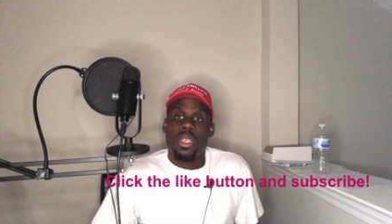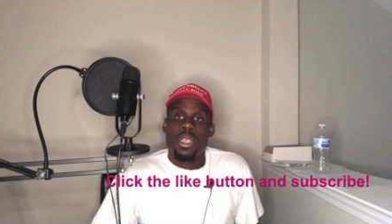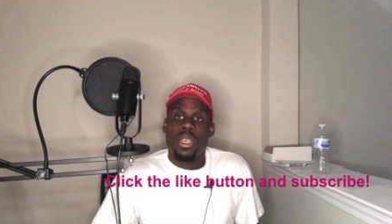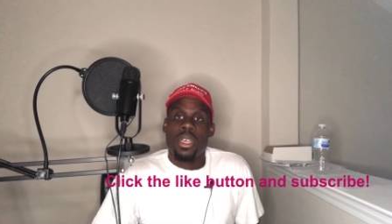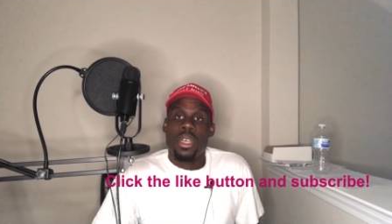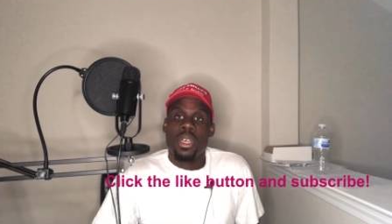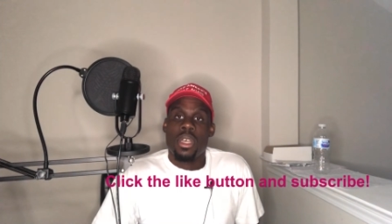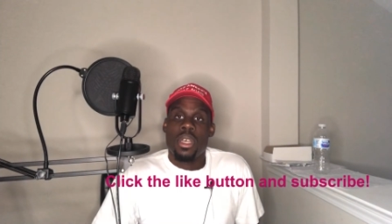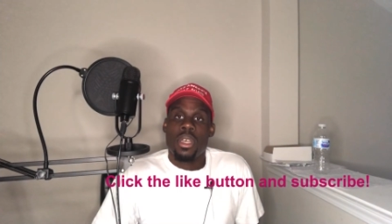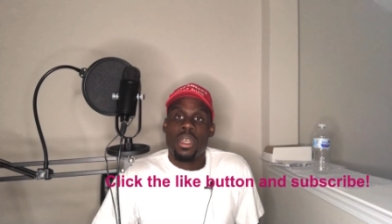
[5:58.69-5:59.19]

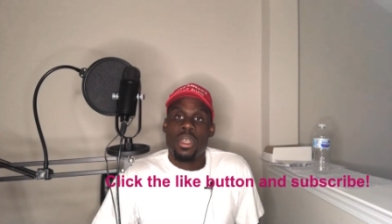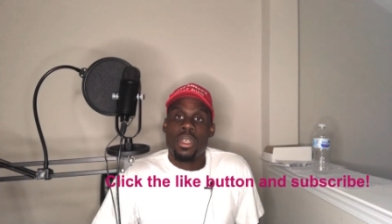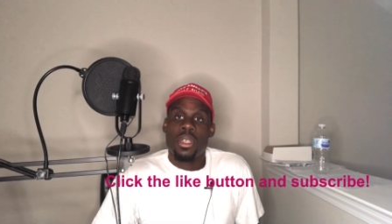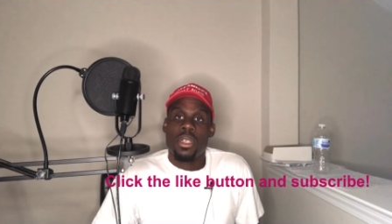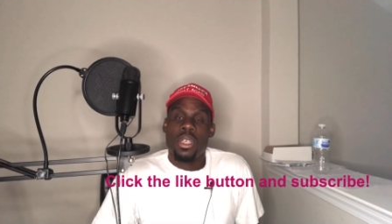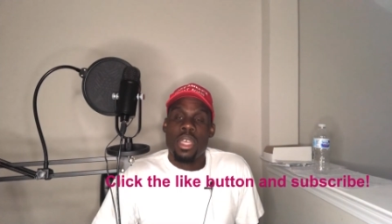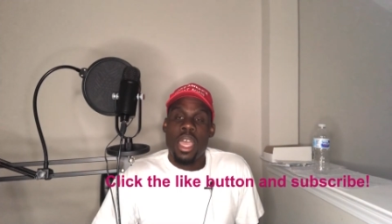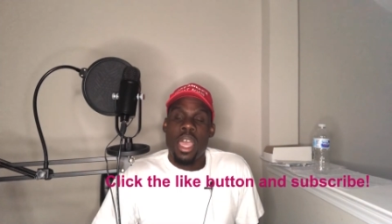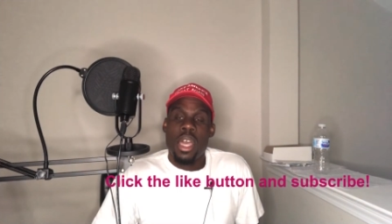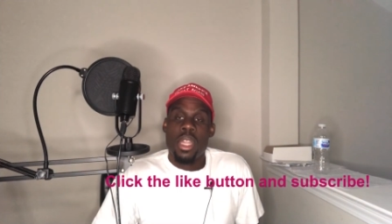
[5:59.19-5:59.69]

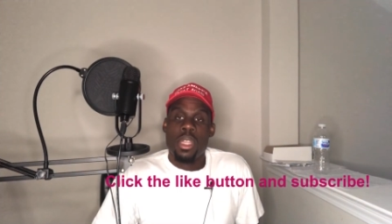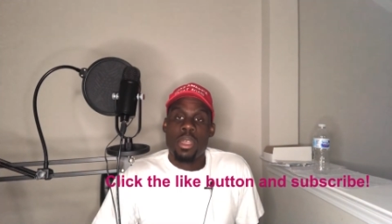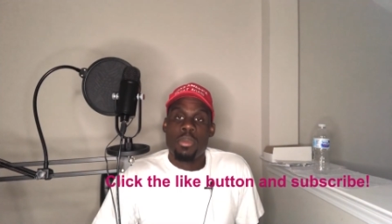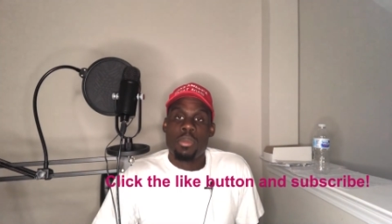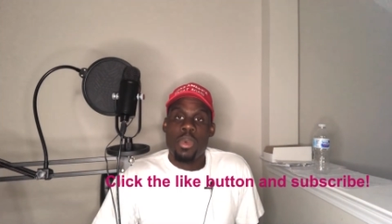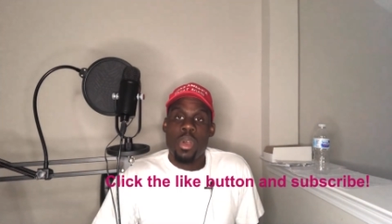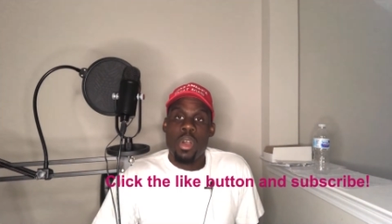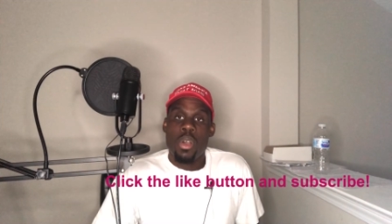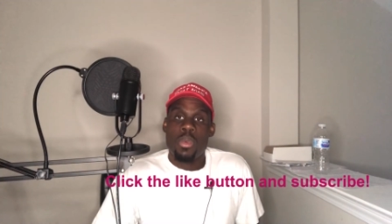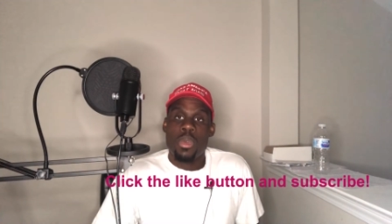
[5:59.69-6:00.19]
Alec
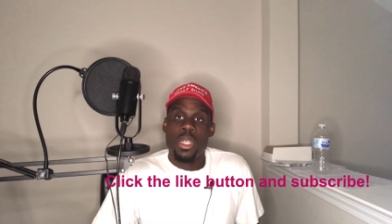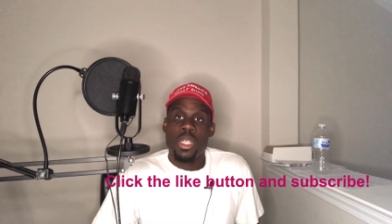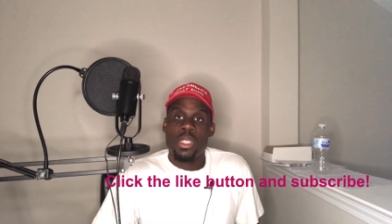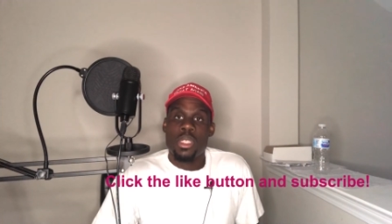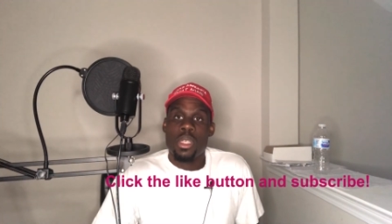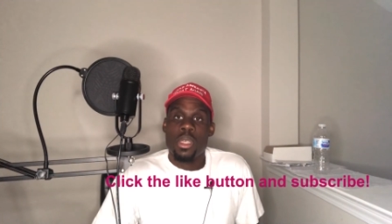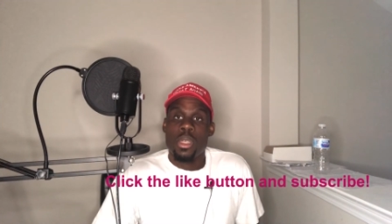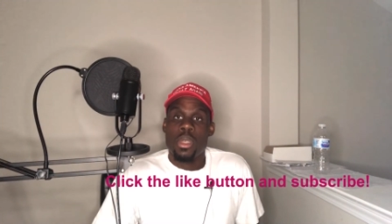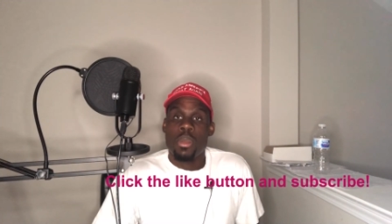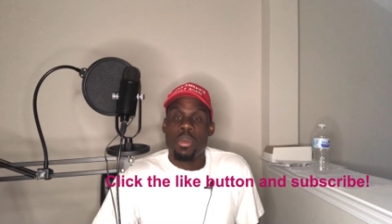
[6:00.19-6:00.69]
Baldwin is
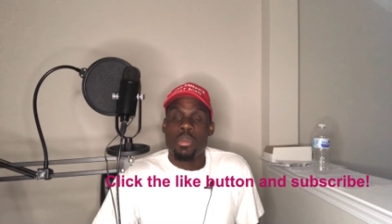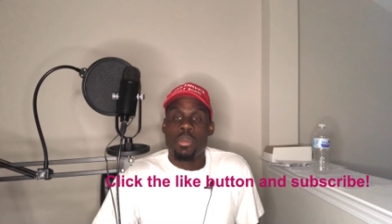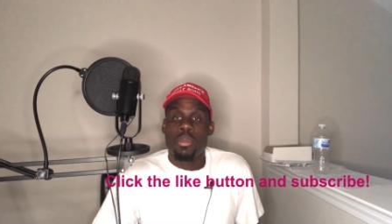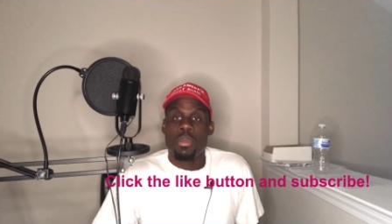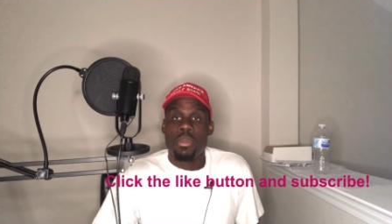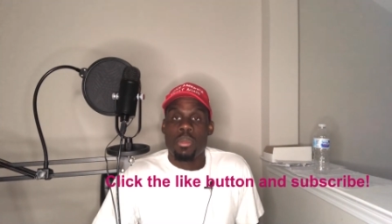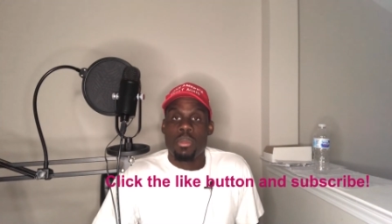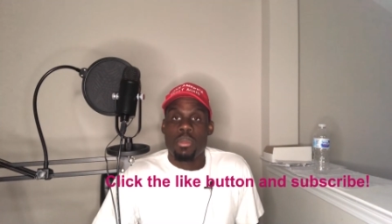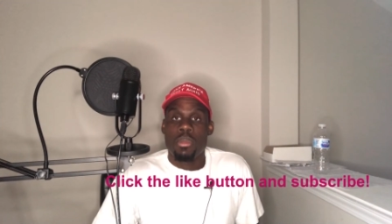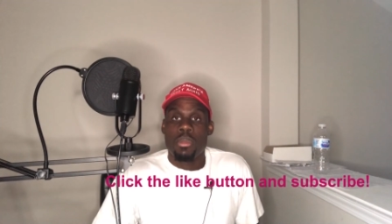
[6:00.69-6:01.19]
a
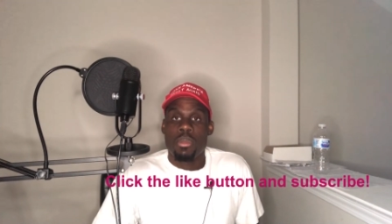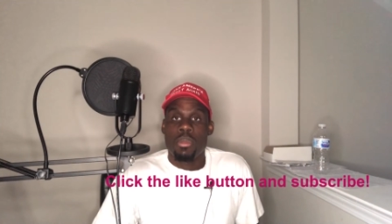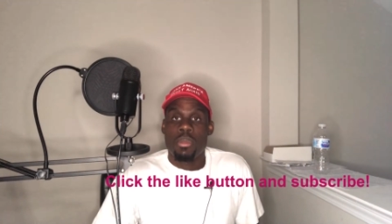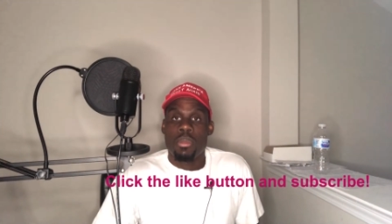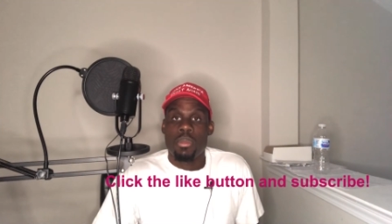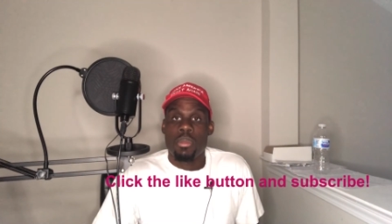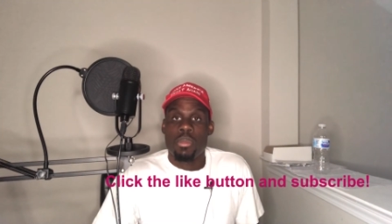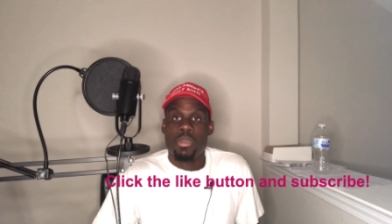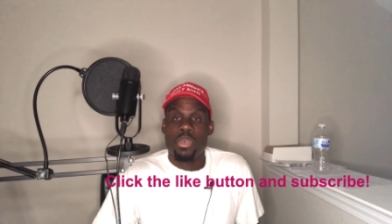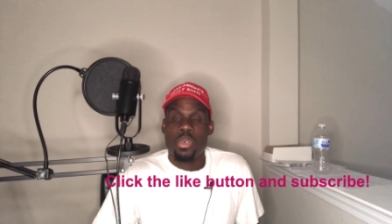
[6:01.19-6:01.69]

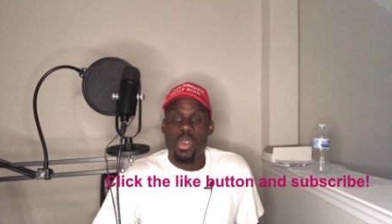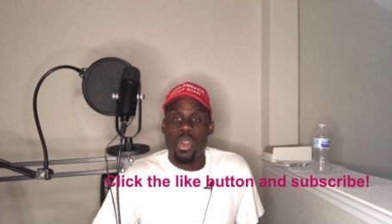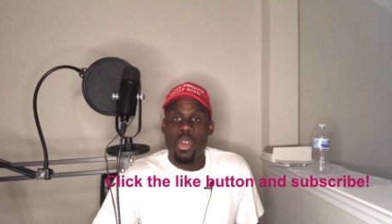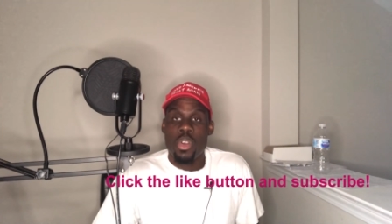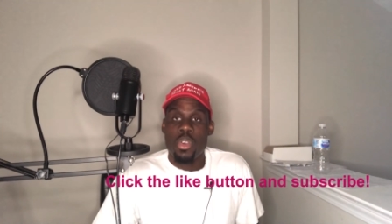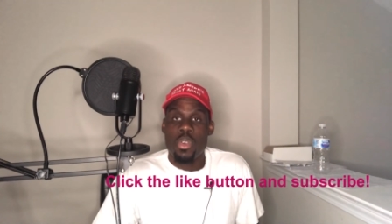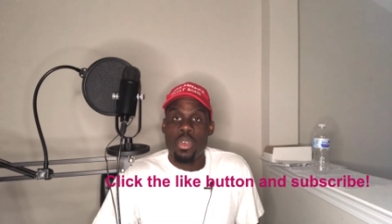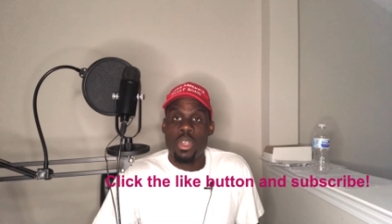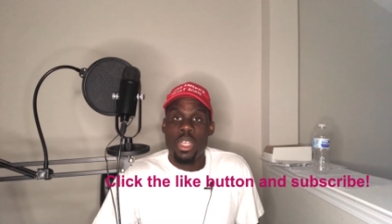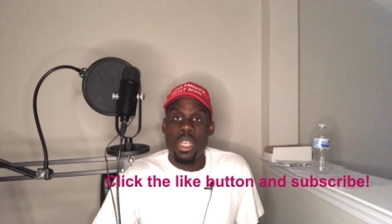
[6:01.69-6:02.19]

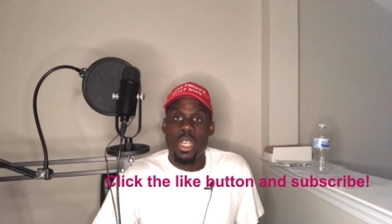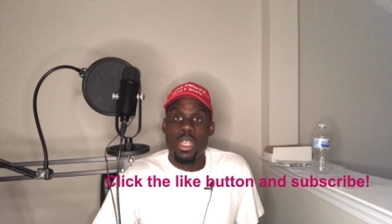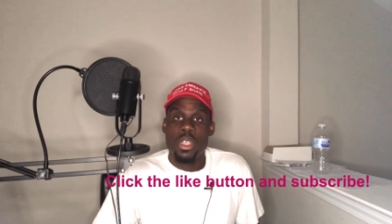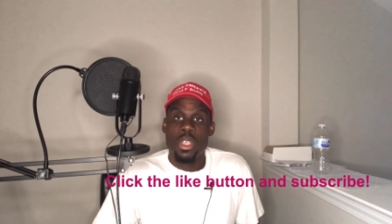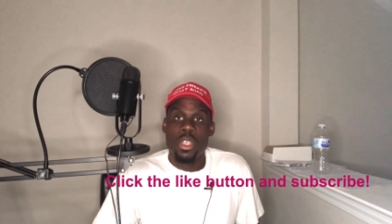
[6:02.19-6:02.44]
pro gun